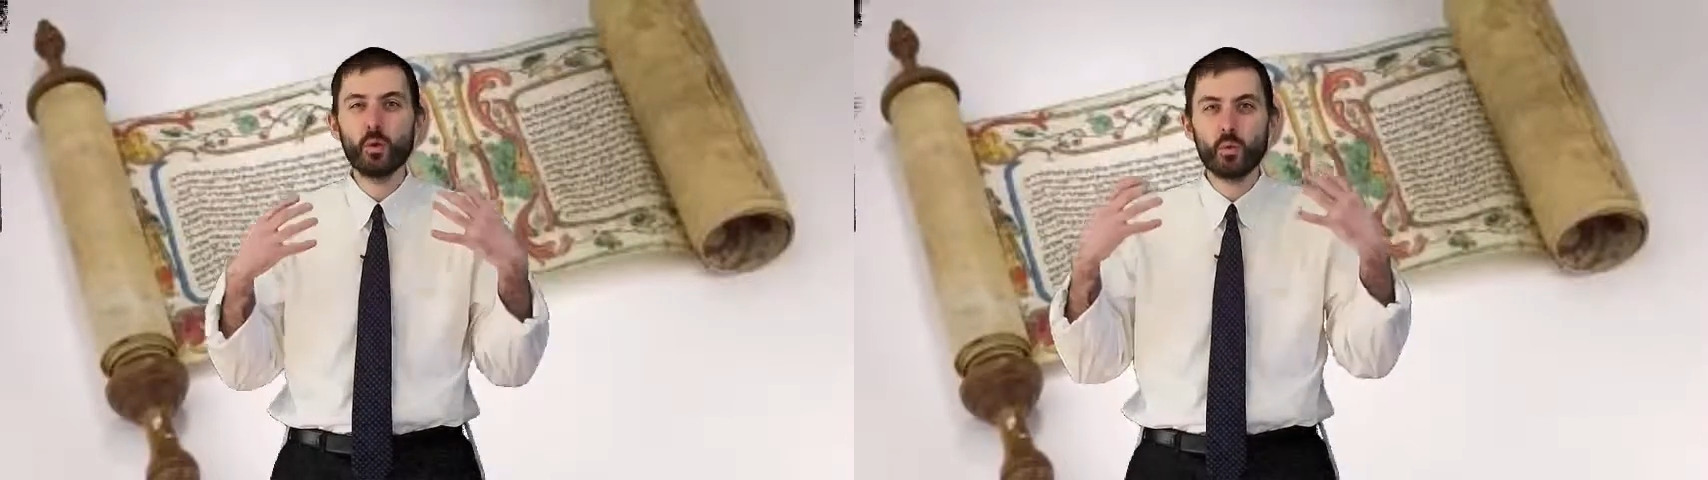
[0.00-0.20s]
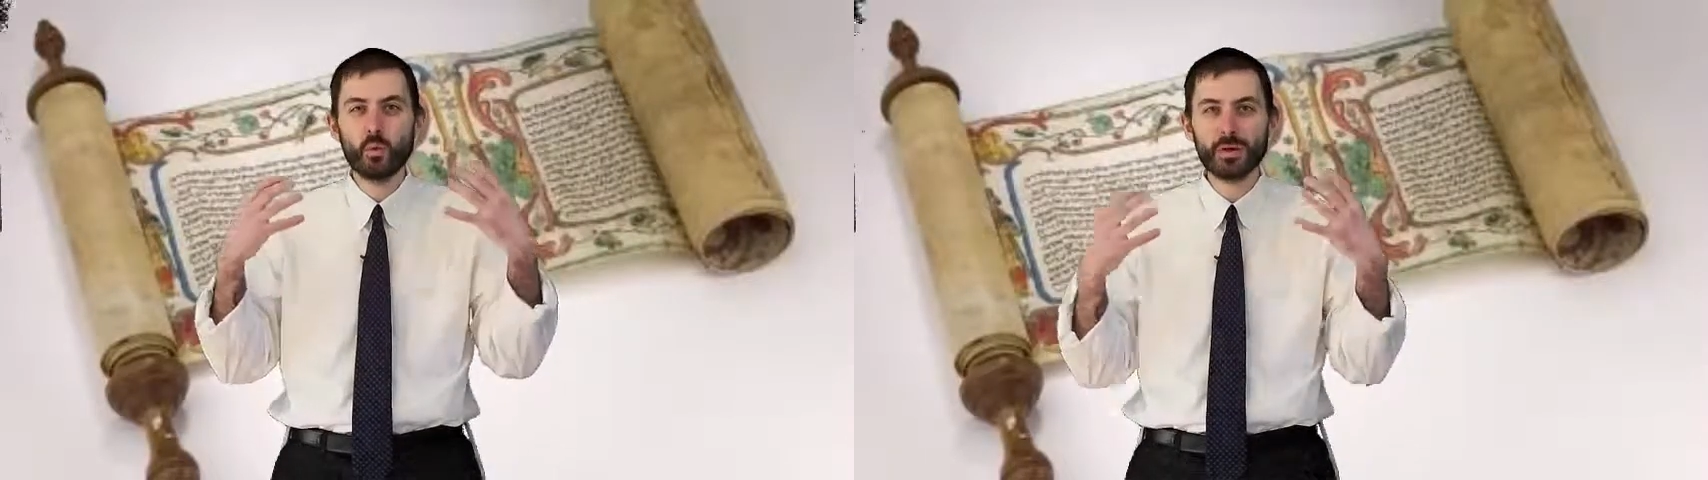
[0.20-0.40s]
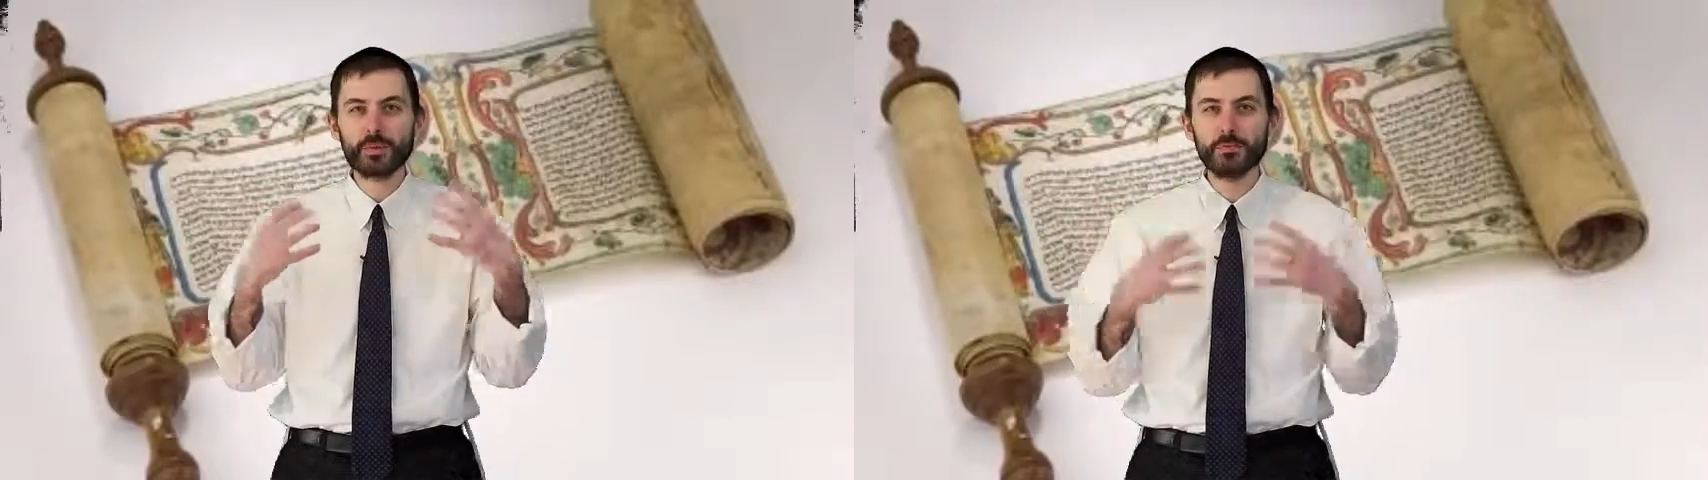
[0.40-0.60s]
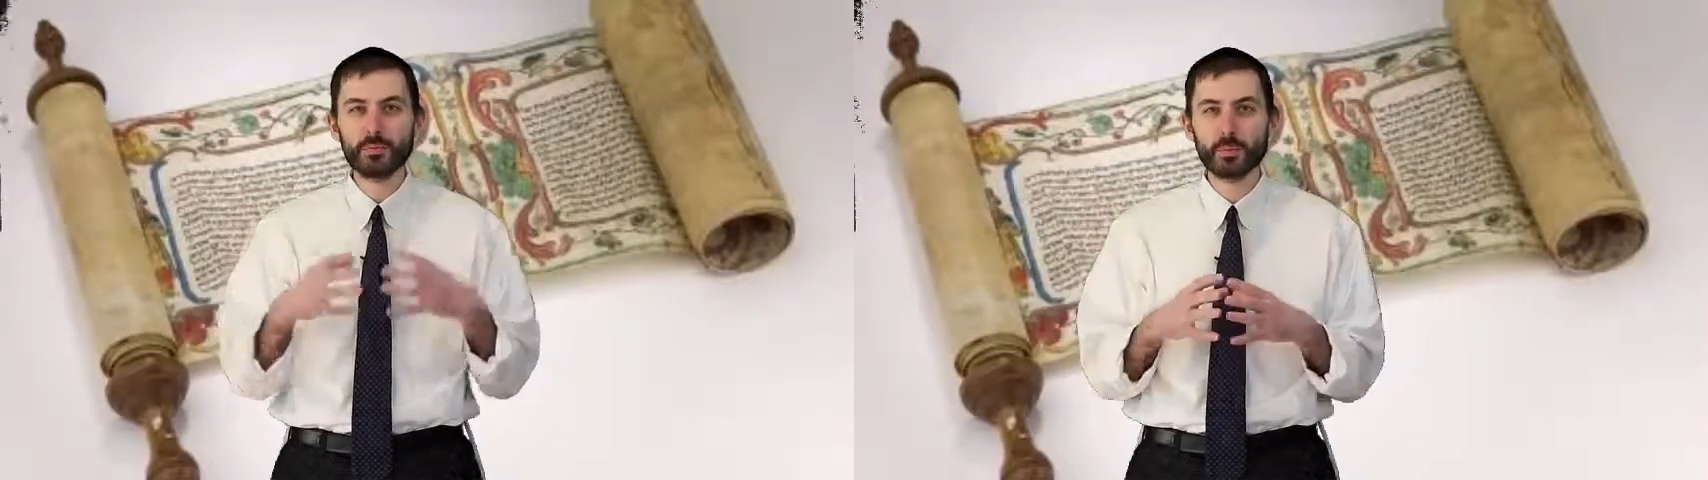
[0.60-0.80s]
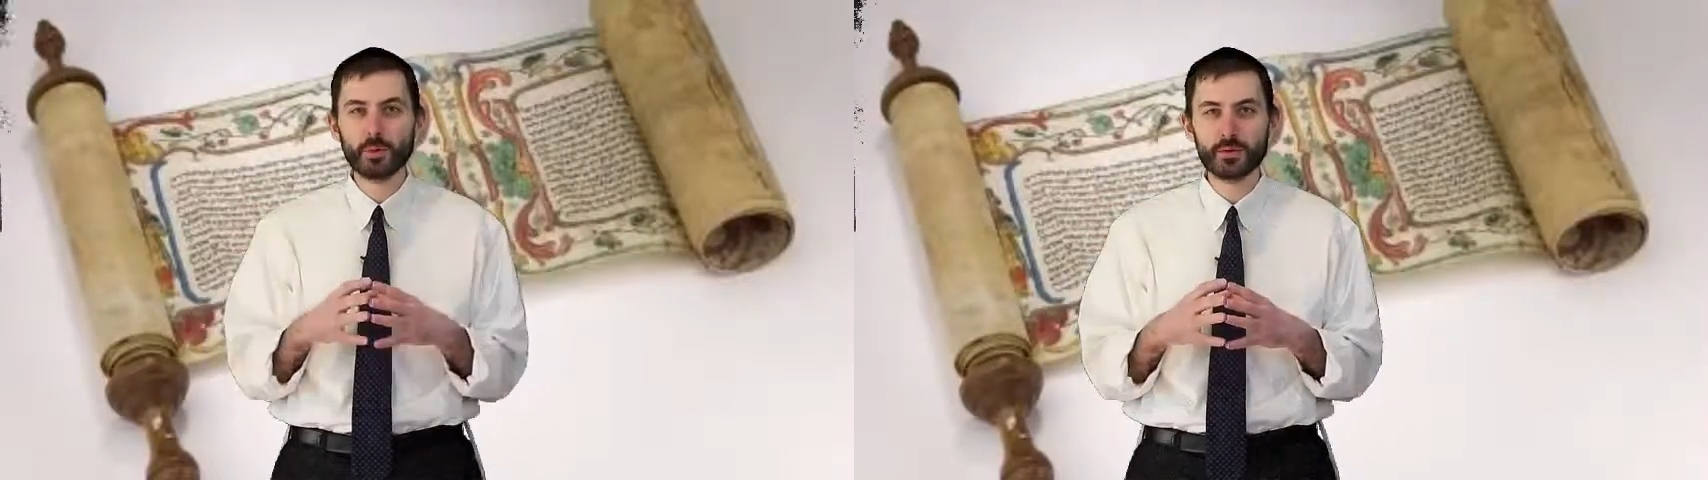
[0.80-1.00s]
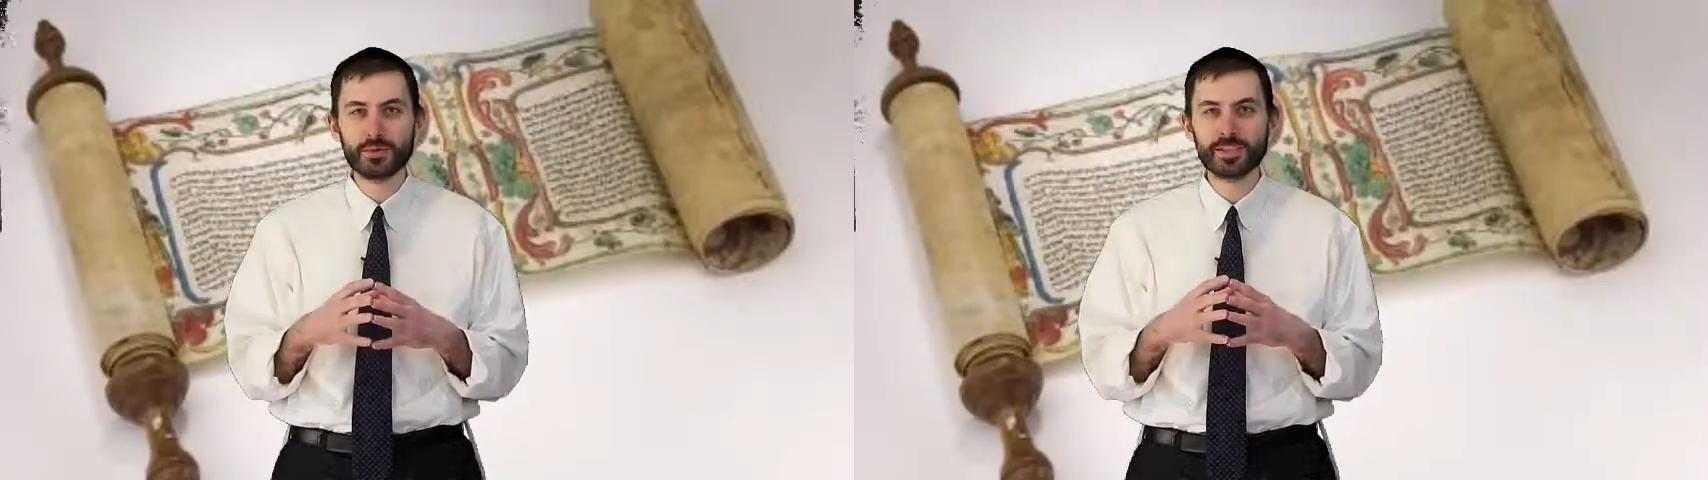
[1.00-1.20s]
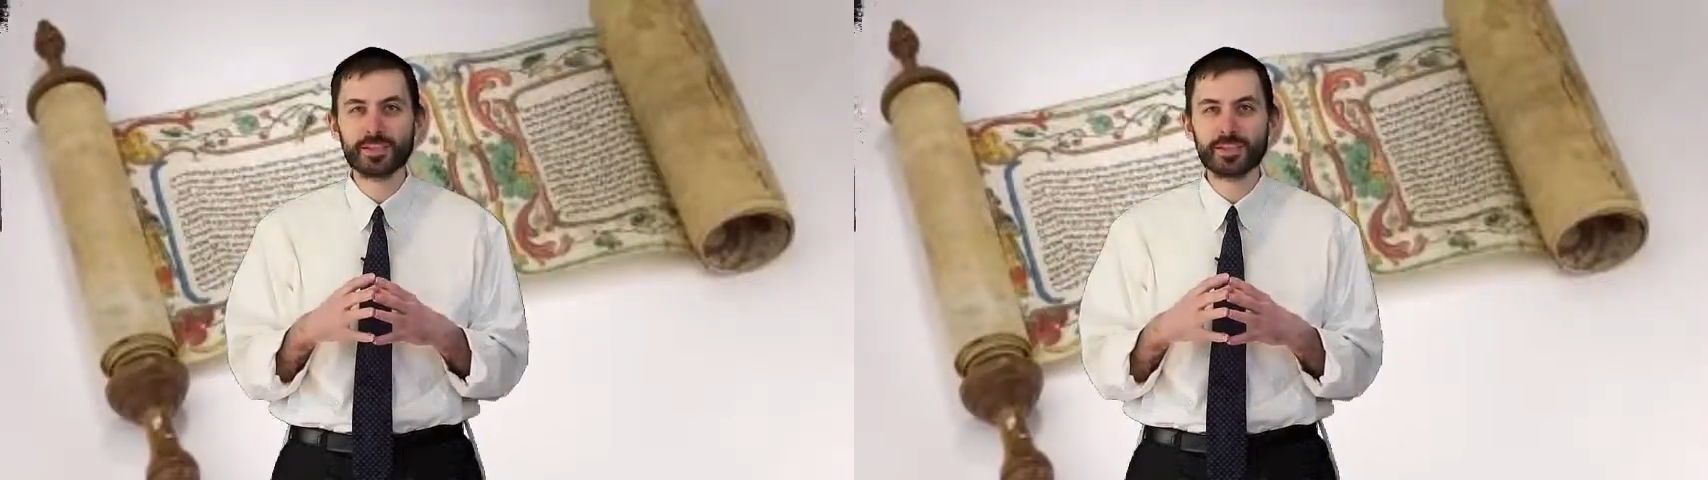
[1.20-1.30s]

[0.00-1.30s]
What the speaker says: wonderful person